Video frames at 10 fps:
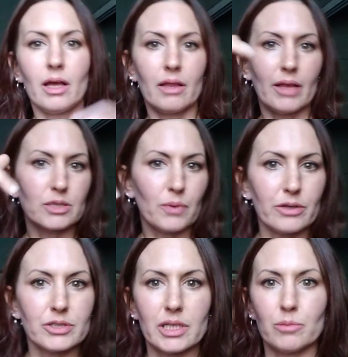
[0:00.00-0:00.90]
That's why
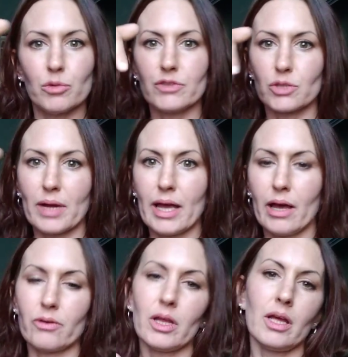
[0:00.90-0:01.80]
you see it moves
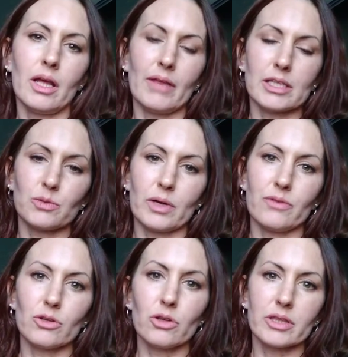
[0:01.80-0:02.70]
around. That's why if
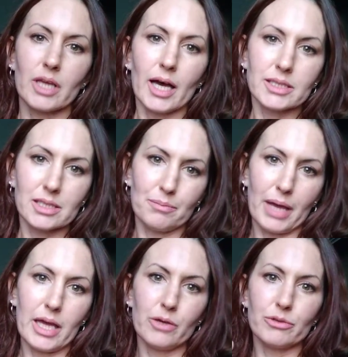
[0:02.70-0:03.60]
you look, the Hudson
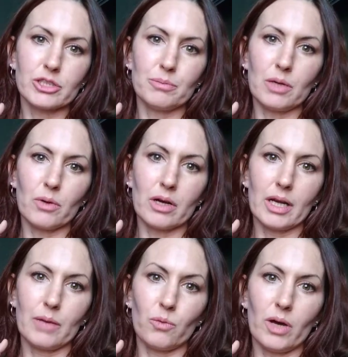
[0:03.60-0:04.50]
Bay used to be where
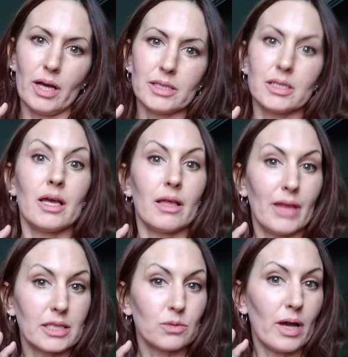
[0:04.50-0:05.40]
it was.
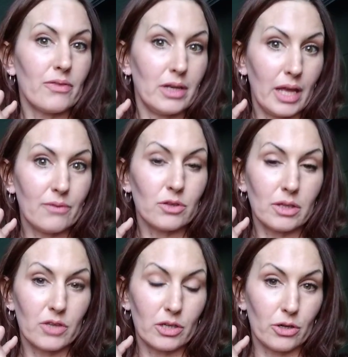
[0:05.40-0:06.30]
That's why the navel
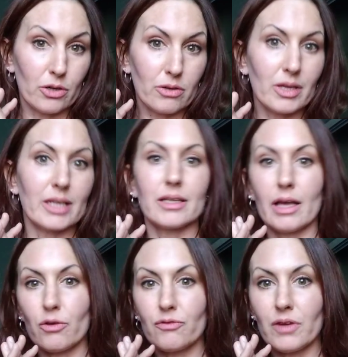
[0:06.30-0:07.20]
of the earth, like
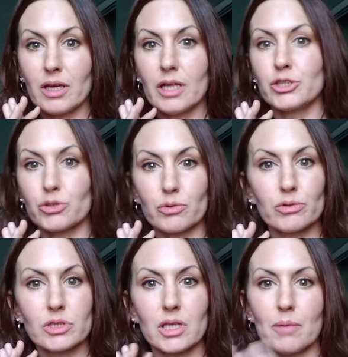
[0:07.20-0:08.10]
Delphi and
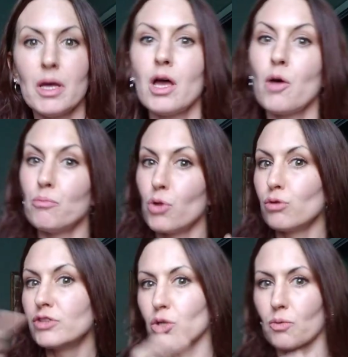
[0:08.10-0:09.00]
Jerusalem,
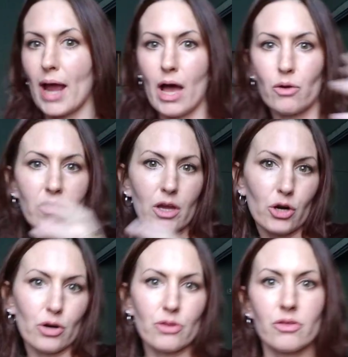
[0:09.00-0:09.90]
moves around the
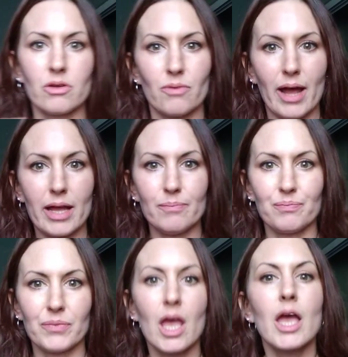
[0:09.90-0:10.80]
earth, right?
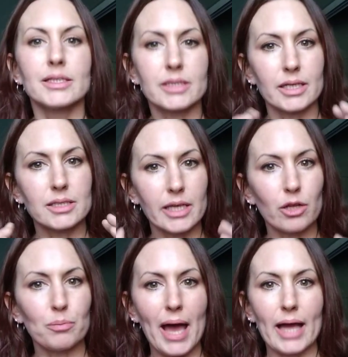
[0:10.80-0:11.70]
It's going to
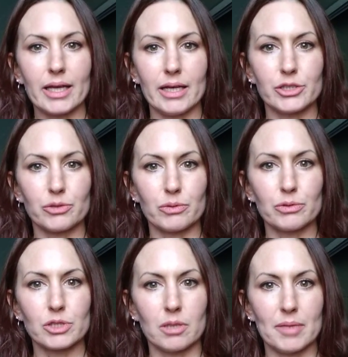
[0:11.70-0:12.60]
settle back in at
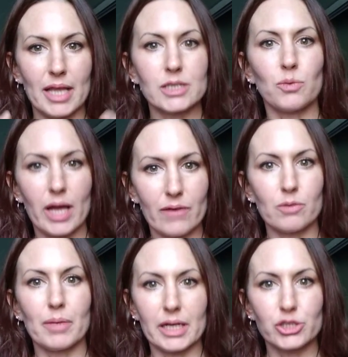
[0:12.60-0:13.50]
Jerusalem, and that's why
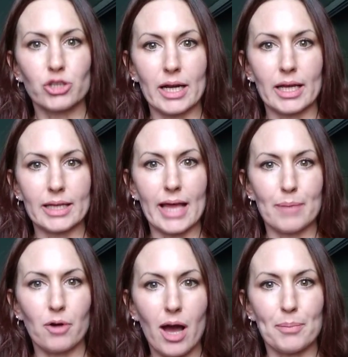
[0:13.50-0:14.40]
everybody's trying to get
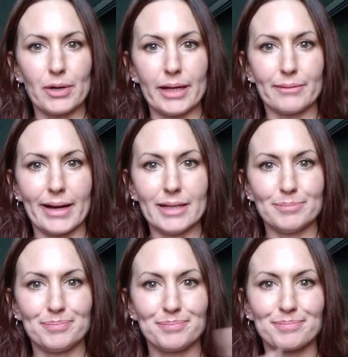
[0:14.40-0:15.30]
that property, right?
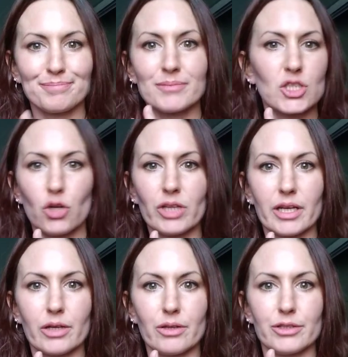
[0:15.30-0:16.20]
It's only
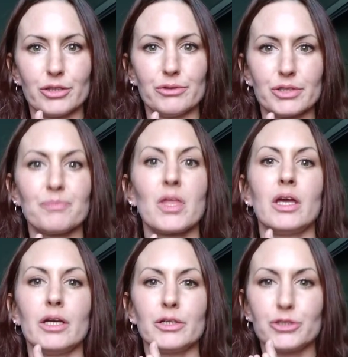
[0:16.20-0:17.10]
going to go to the Jews.
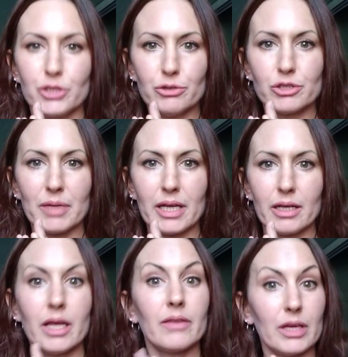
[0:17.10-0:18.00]
Jews
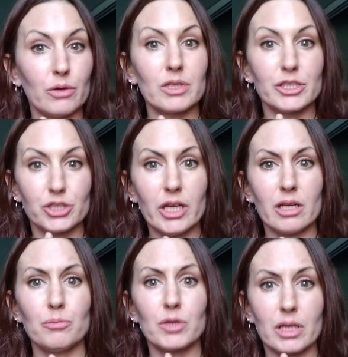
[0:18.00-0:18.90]
mean that you
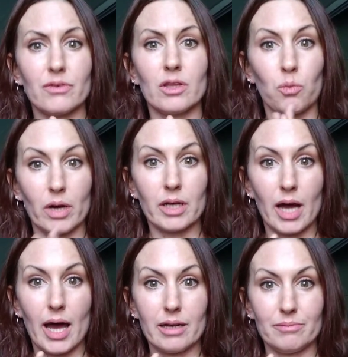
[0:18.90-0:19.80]
legit believe in the one
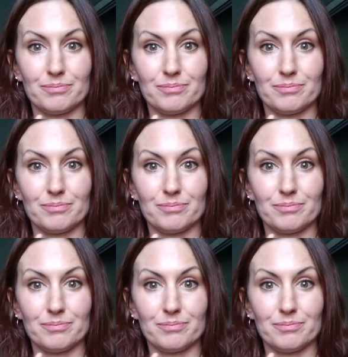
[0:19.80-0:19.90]
God.